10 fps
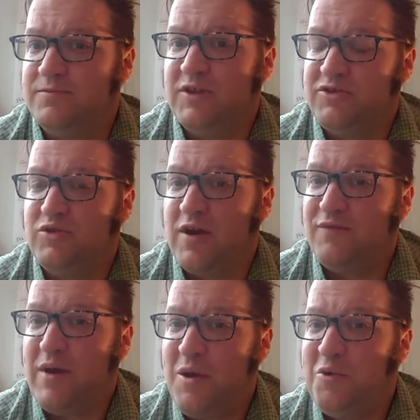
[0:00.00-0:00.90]
that you
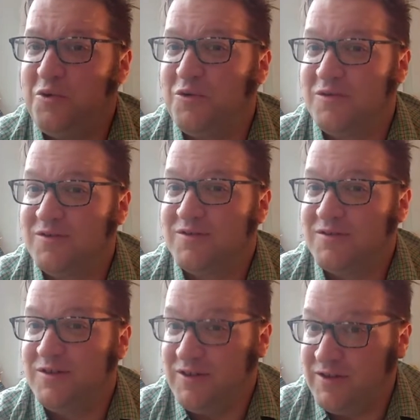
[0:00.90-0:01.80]
have power
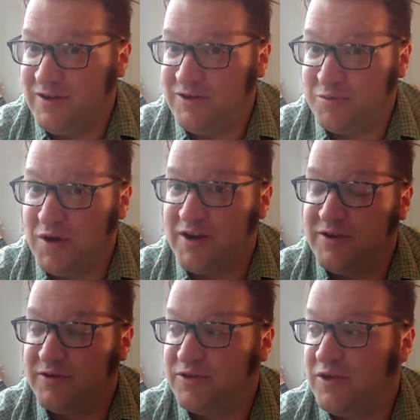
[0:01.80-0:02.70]
in your mind,
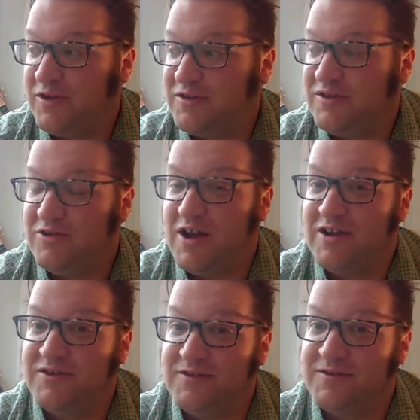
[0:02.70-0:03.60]
in your thoughts, in your
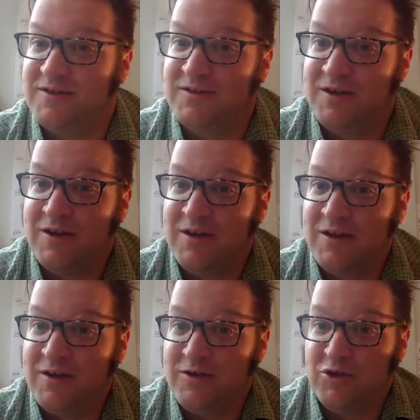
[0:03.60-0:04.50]
actions, that
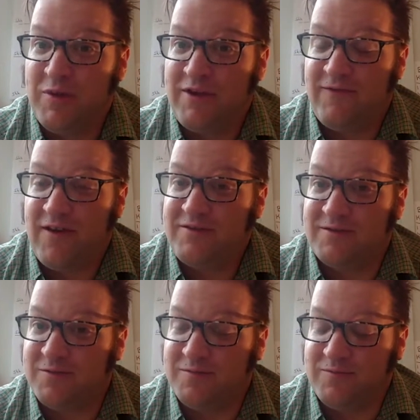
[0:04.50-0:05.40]
you'll
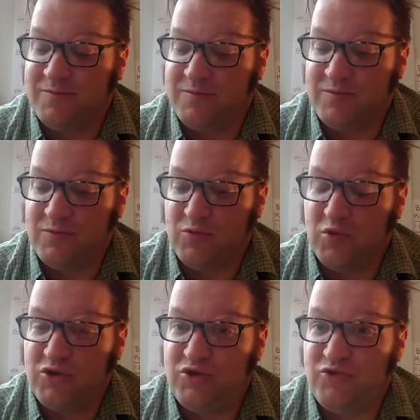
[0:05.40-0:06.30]
manifest them.
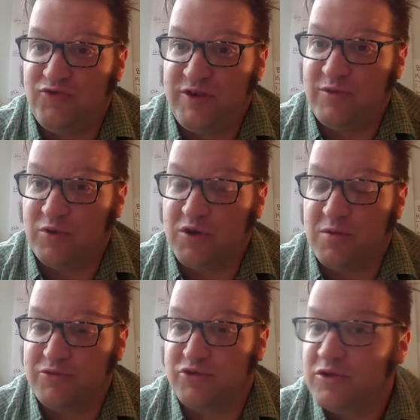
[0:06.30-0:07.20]
What you fear will
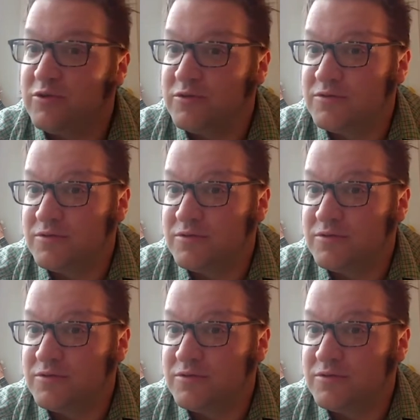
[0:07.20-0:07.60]
come true.